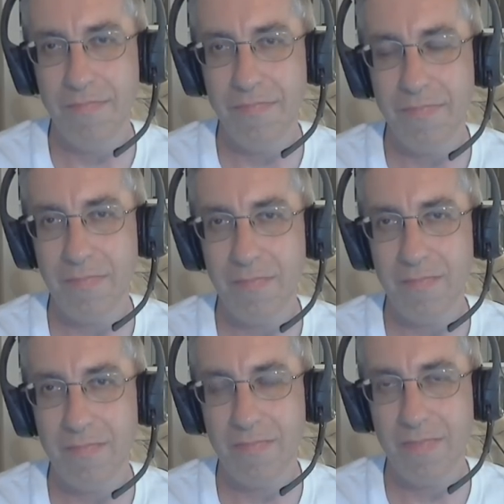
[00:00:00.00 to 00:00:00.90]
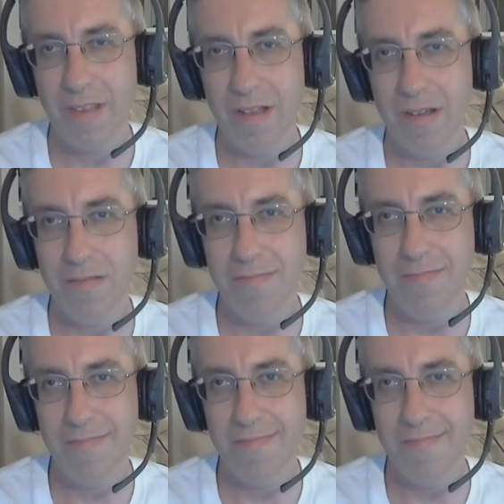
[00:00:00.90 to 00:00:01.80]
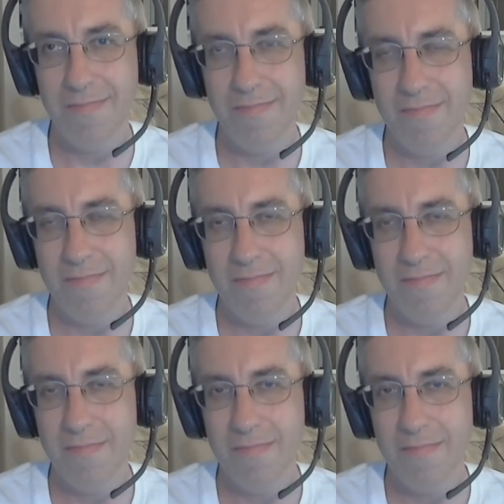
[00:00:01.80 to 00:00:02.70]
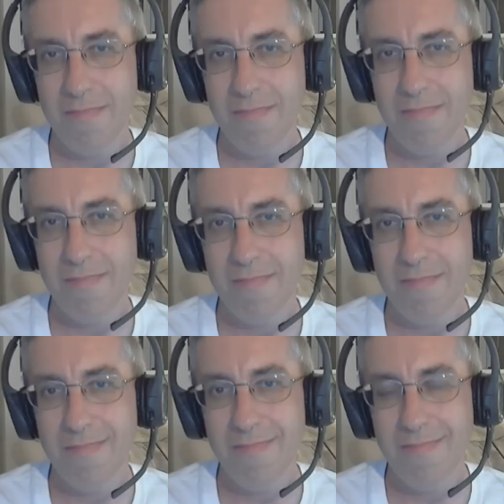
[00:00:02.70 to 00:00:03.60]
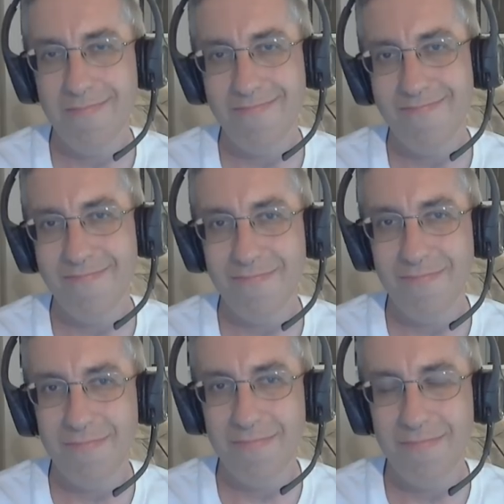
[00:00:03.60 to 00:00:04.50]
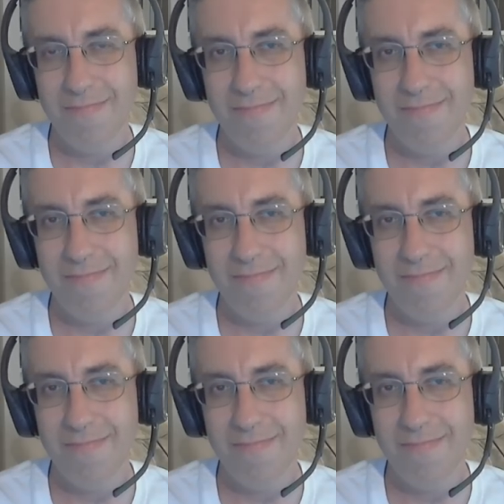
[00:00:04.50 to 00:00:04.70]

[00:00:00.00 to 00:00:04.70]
[no speech]